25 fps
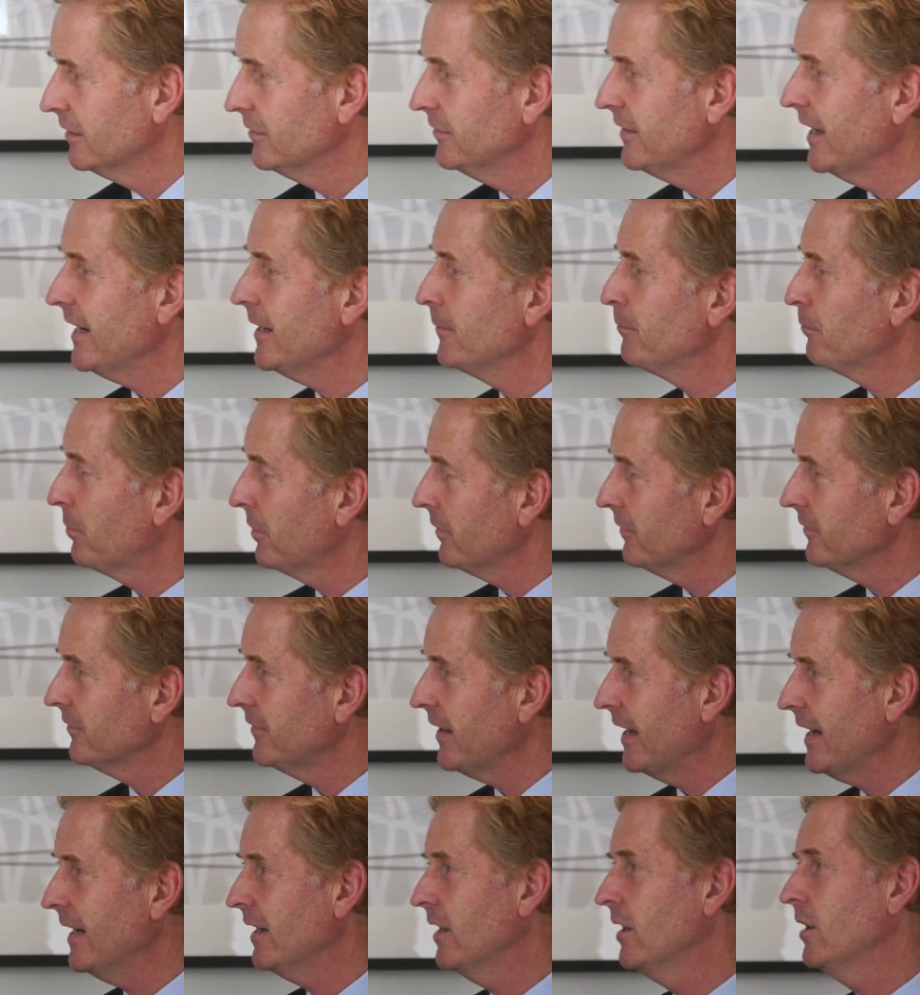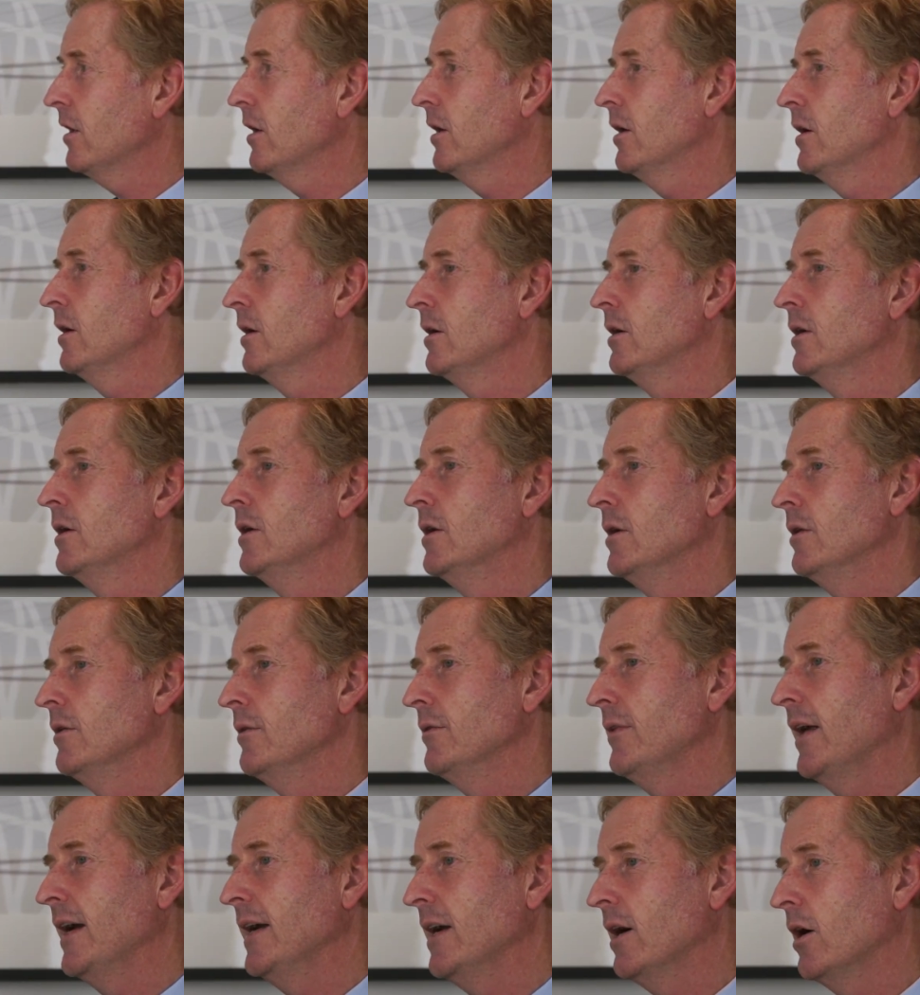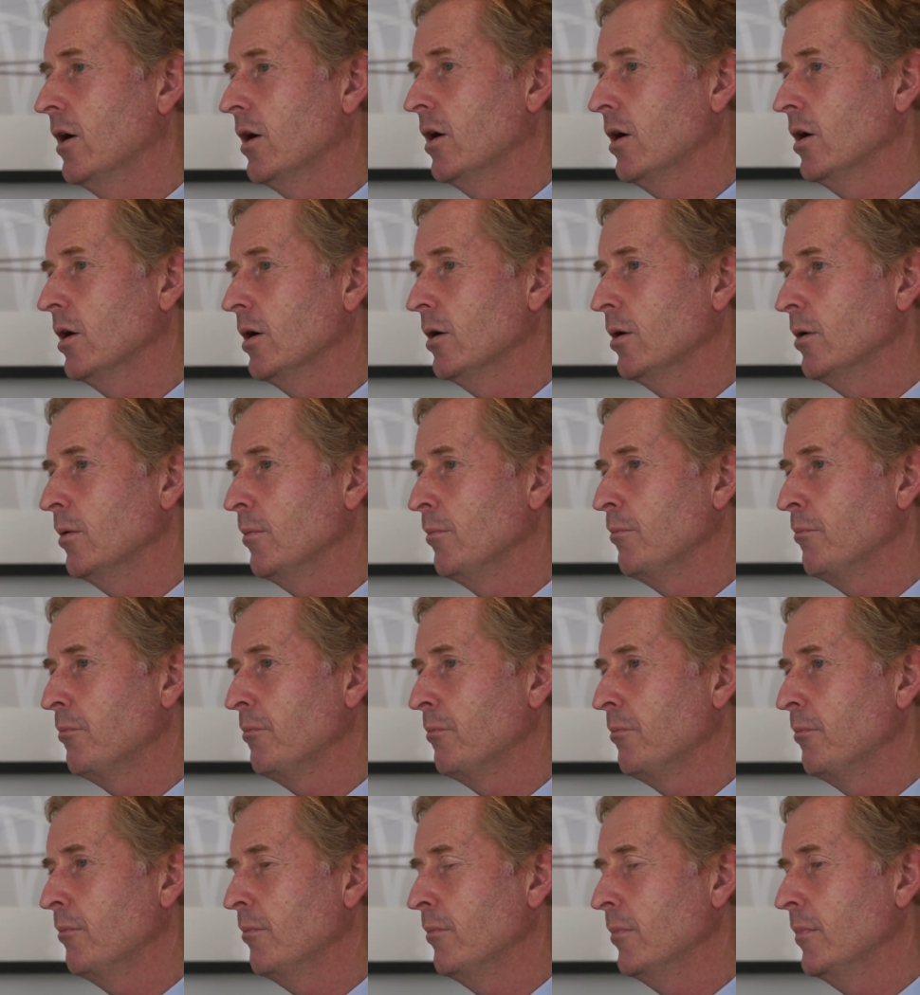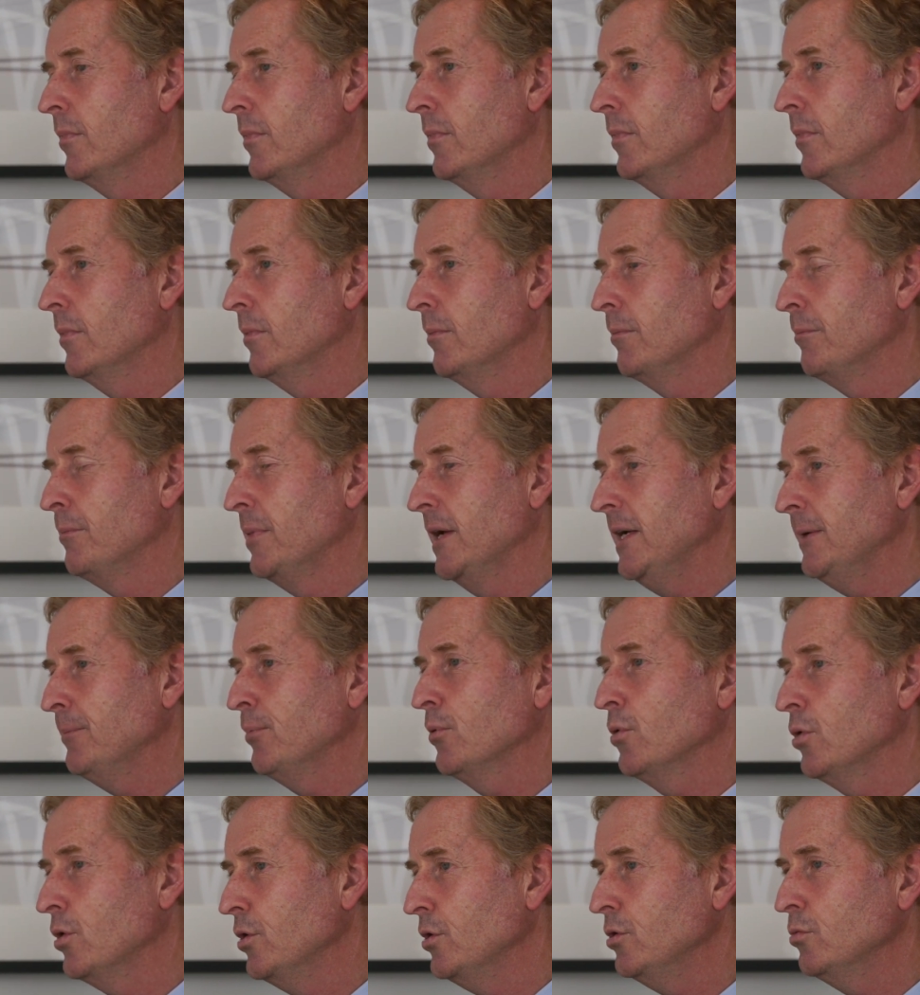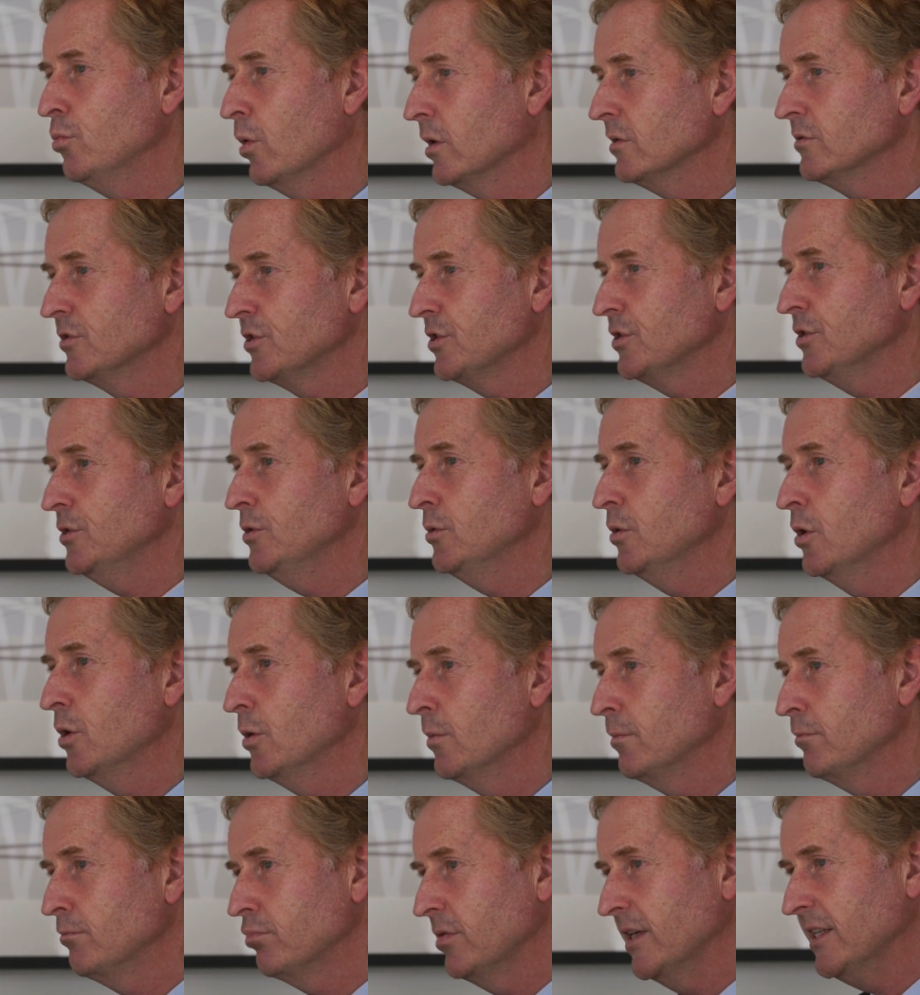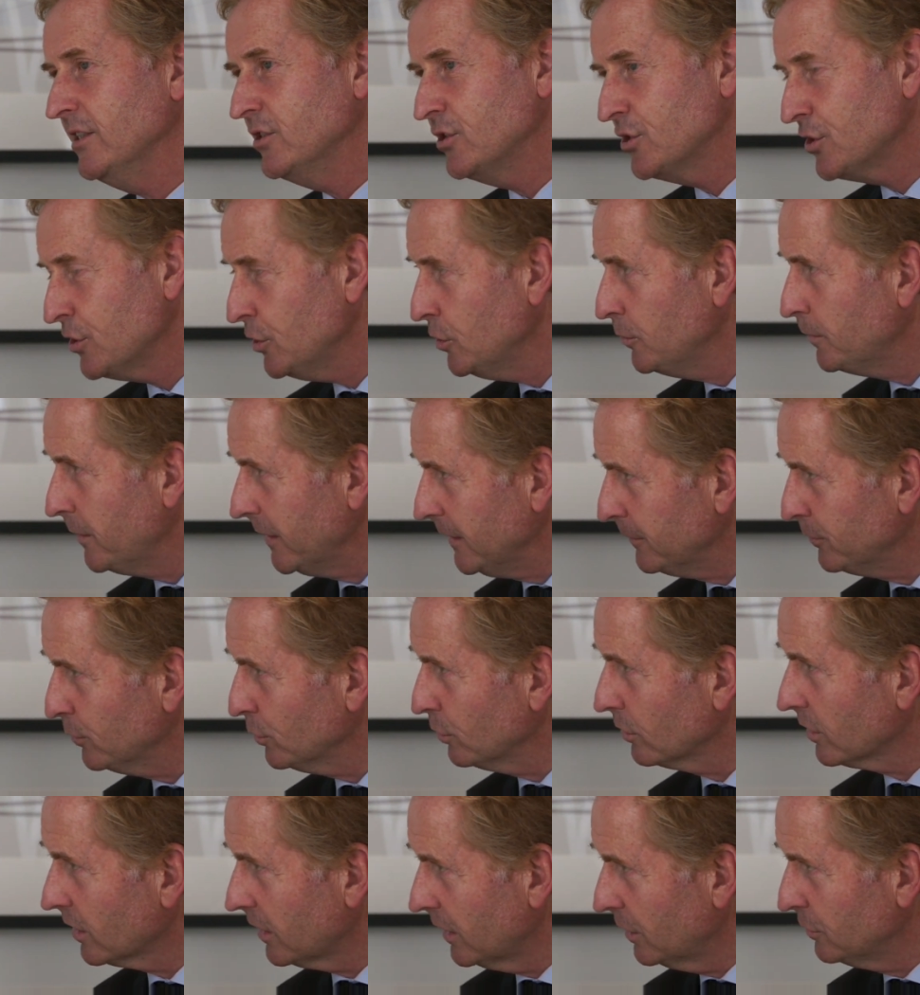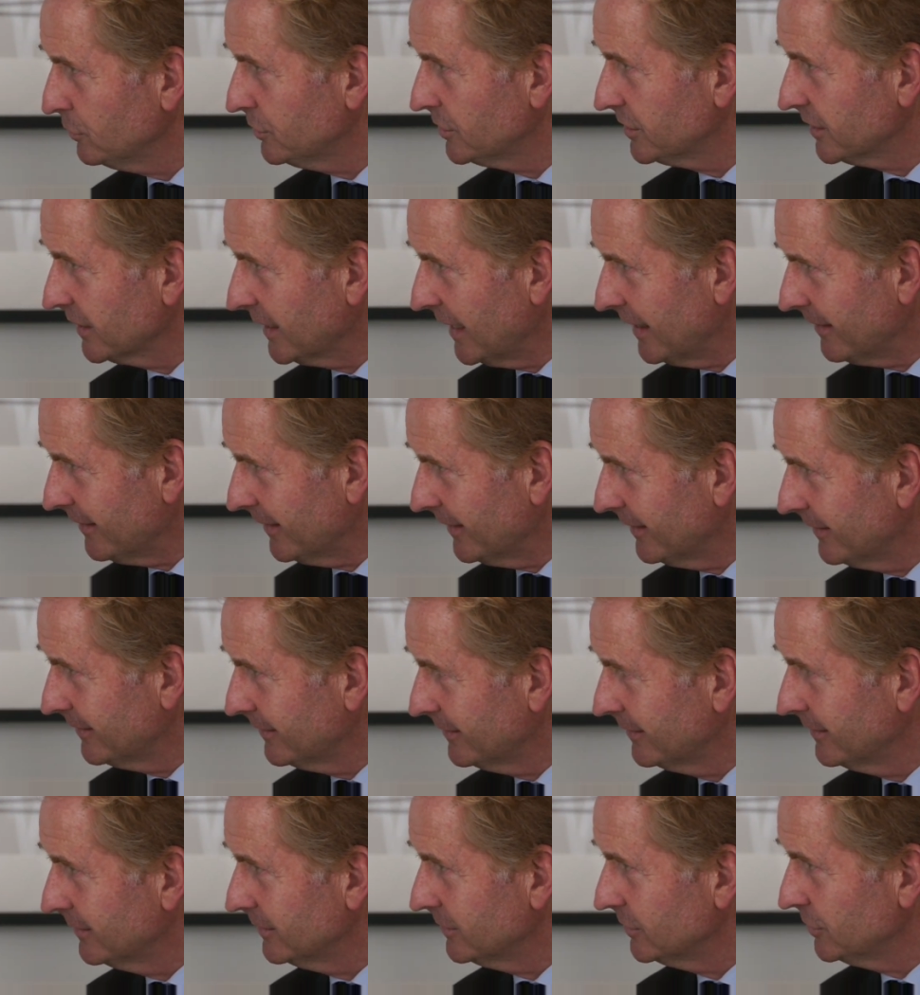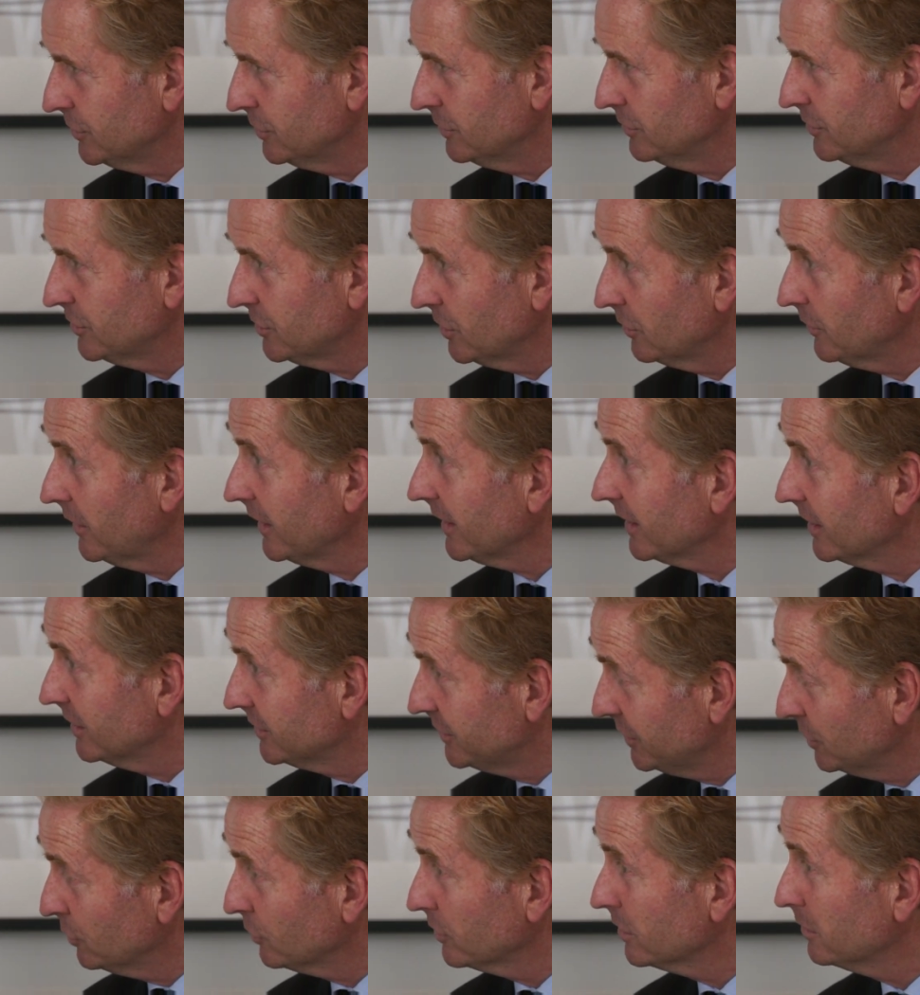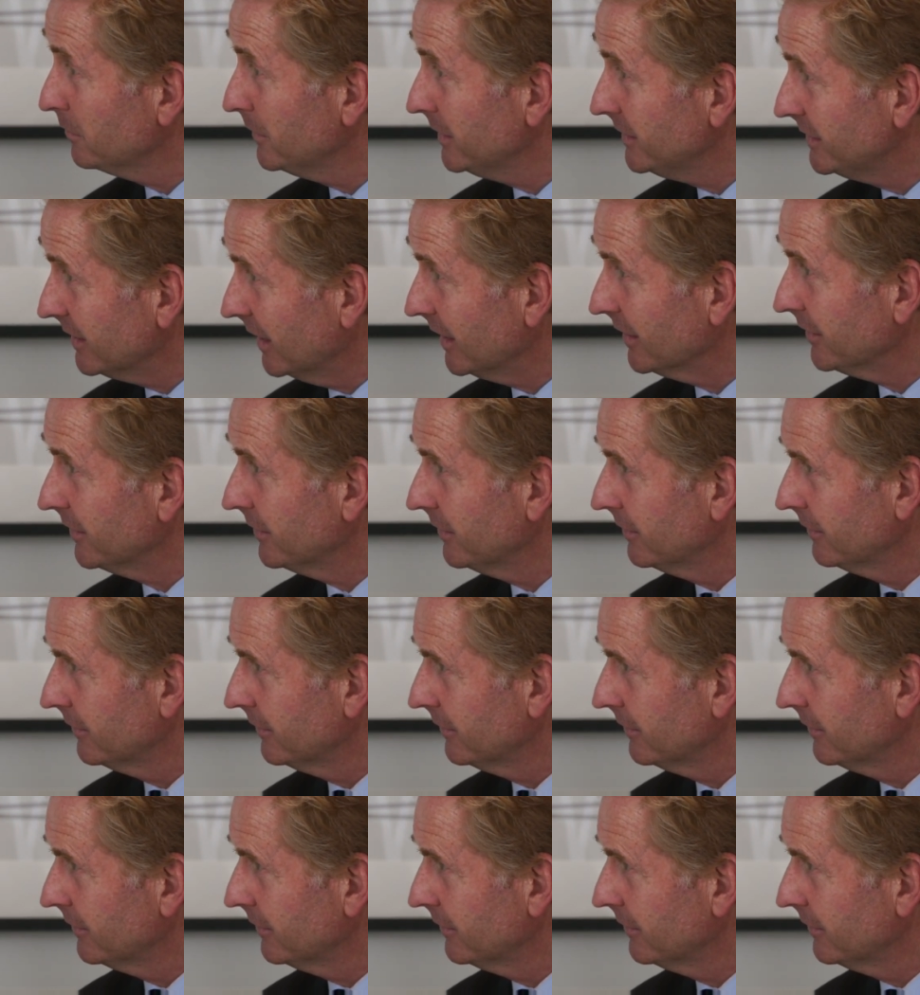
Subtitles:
They are people who want to bring 2 people close together so that a deal can be done.